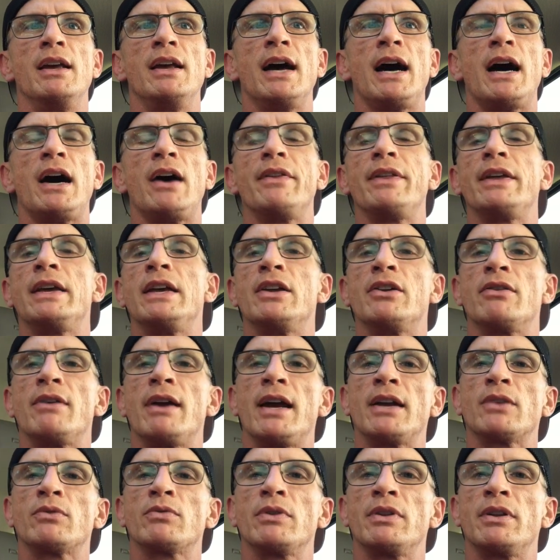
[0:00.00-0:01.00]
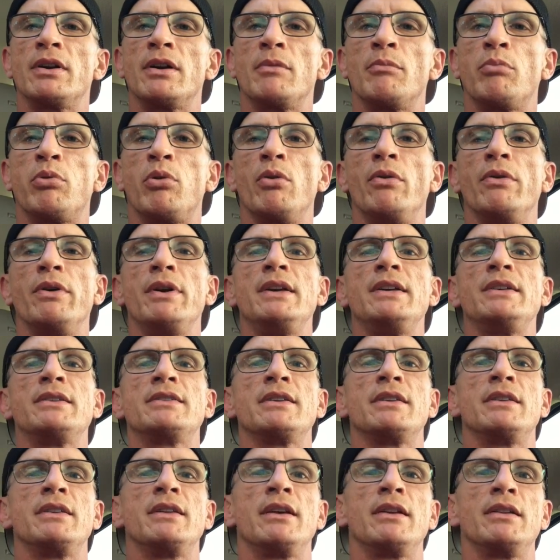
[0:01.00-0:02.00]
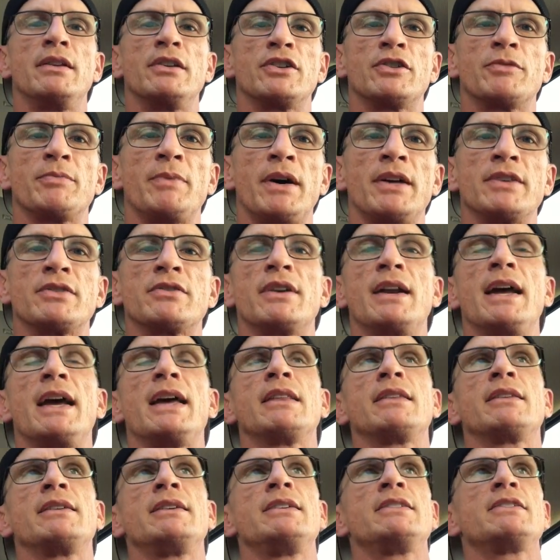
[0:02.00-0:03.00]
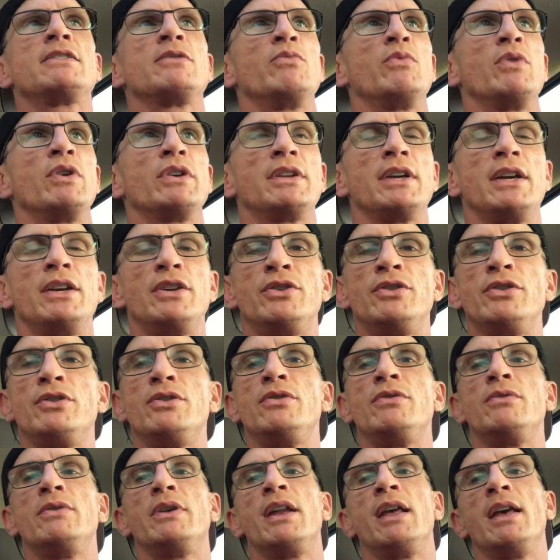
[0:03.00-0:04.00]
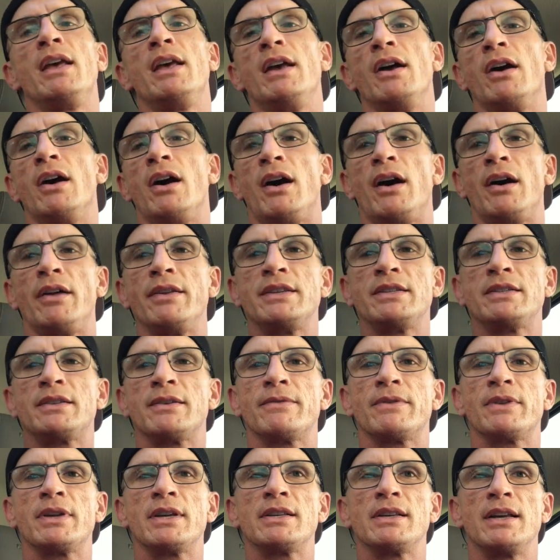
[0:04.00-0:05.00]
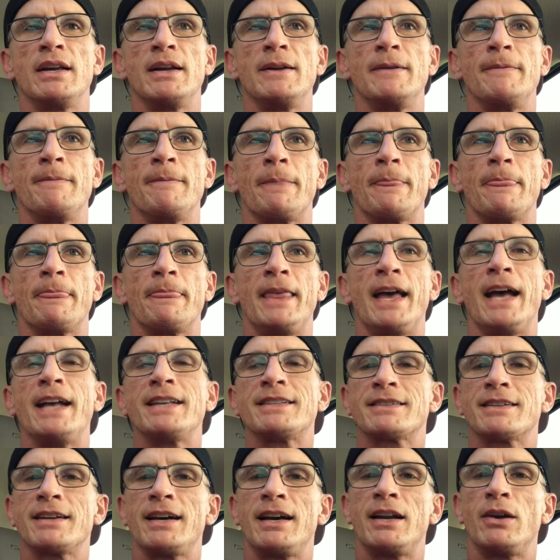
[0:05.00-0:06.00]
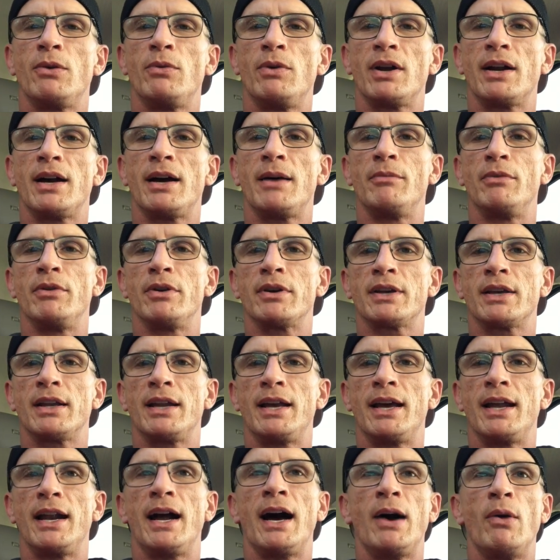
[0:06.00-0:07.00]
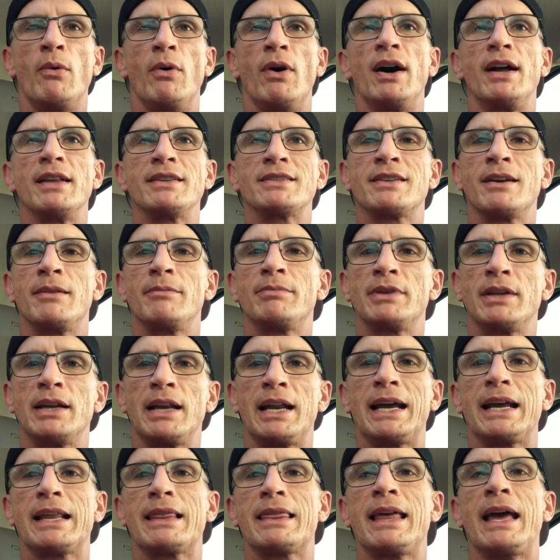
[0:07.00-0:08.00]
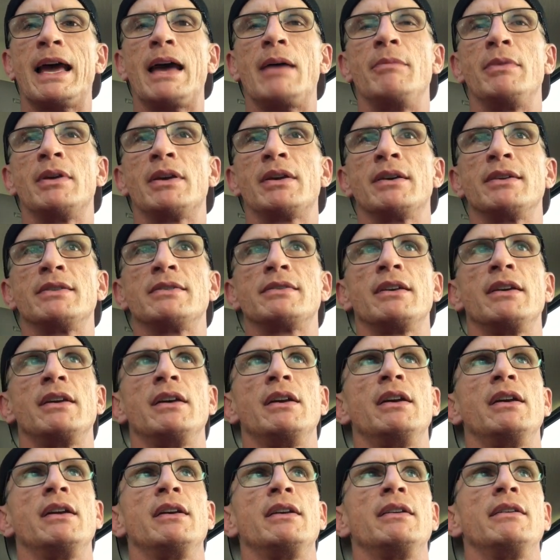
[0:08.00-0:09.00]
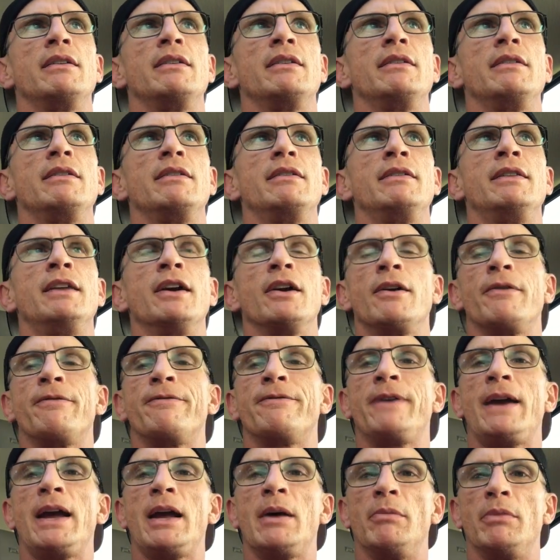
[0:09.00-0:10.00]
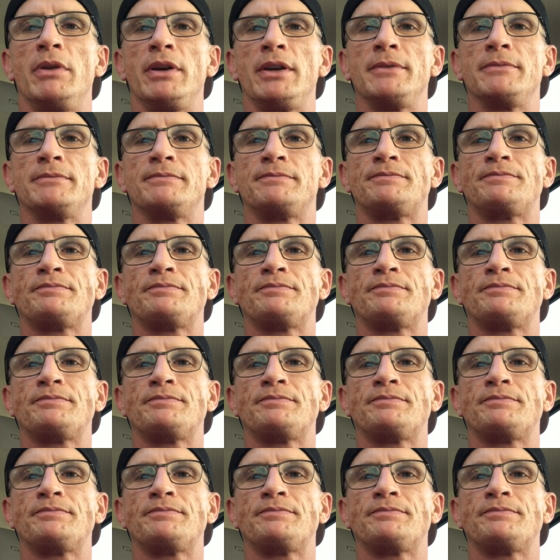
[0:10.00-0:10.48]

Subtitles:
how they interact with their employees and then their sponsored athletes and what they do and all these different things. That's kind of what I'm looking at. I want something like that because they're a family.